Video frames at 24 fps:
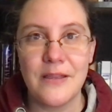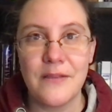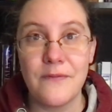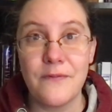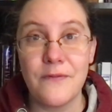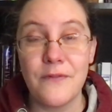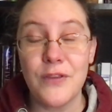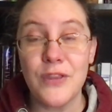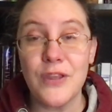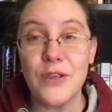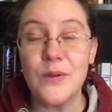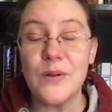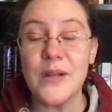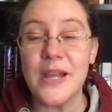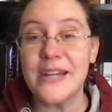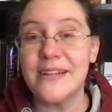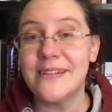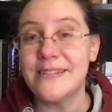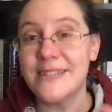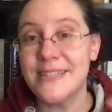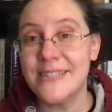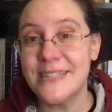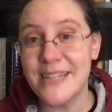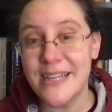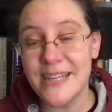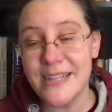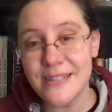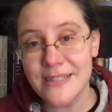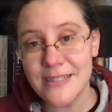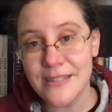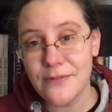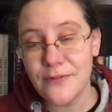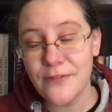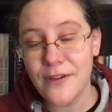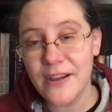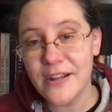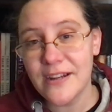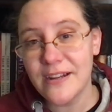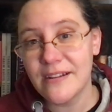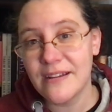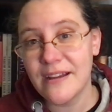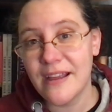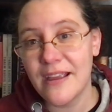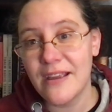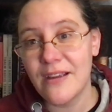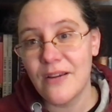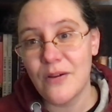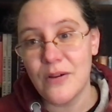for the United States a Friday
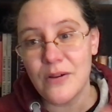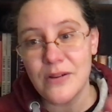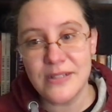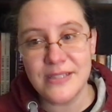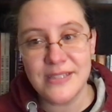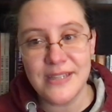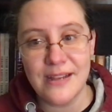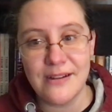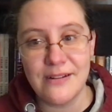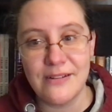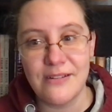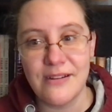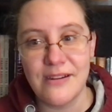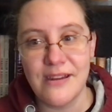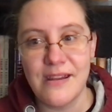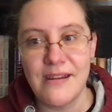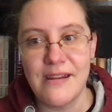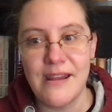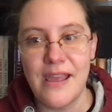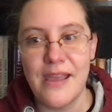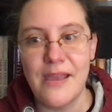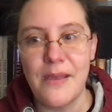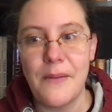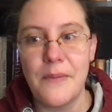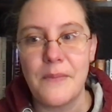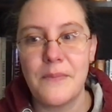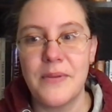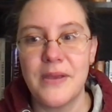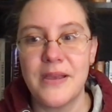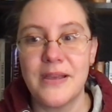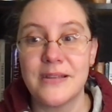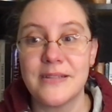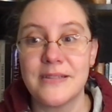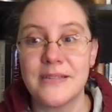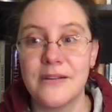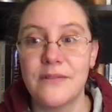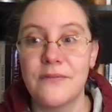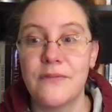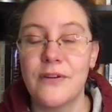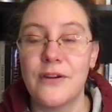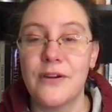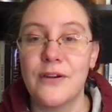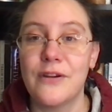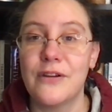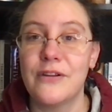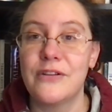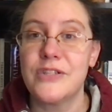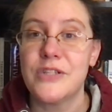night or a Saturday night, because then for
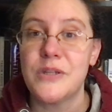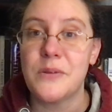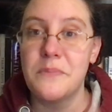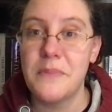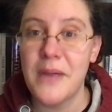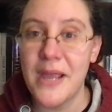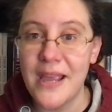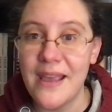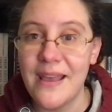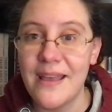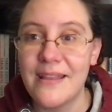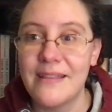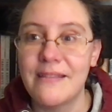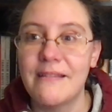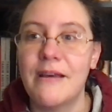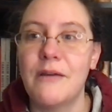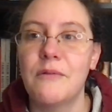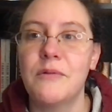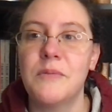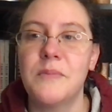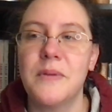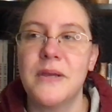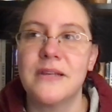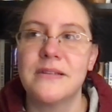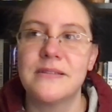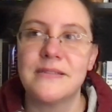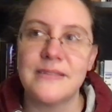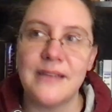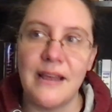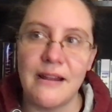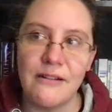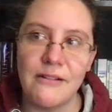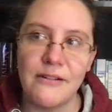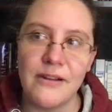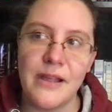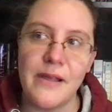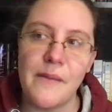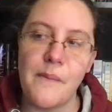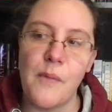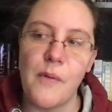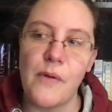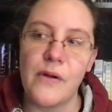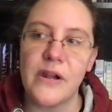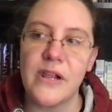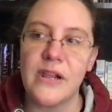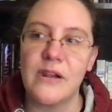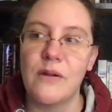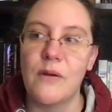her in Japan that would be a Saturday
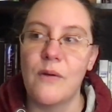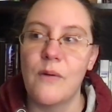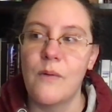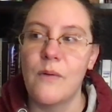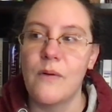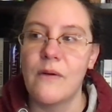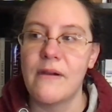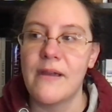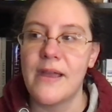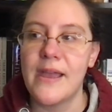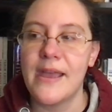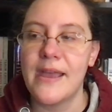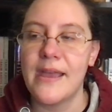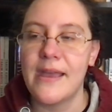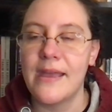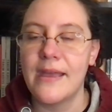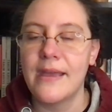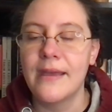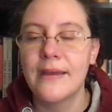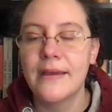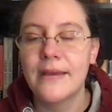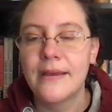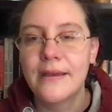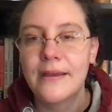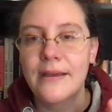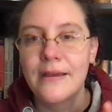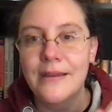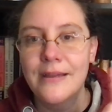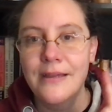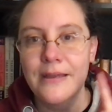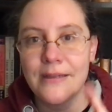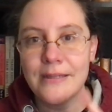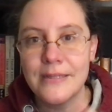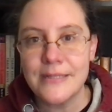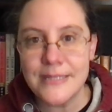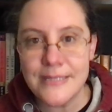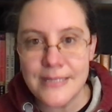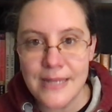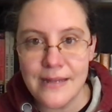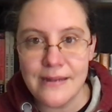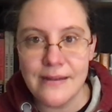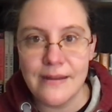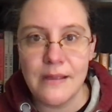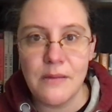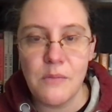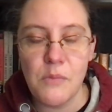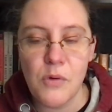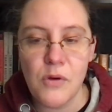morning or a
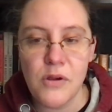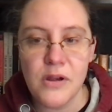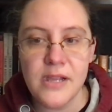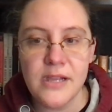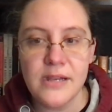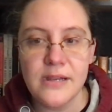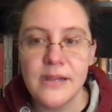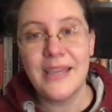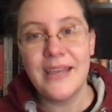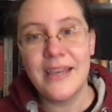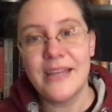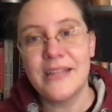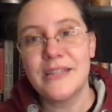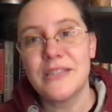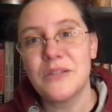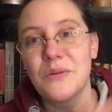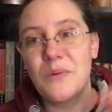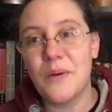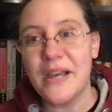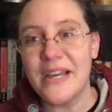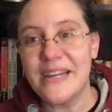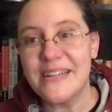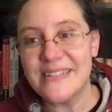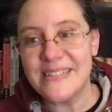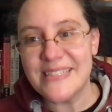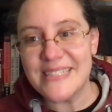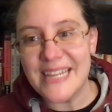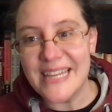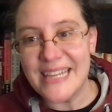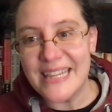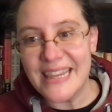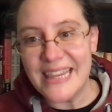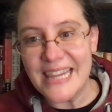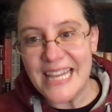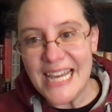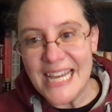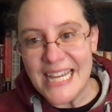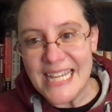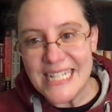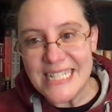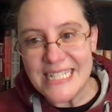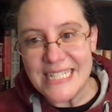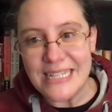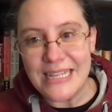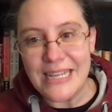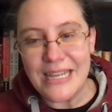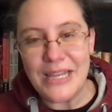Sunday morning, hence why I said that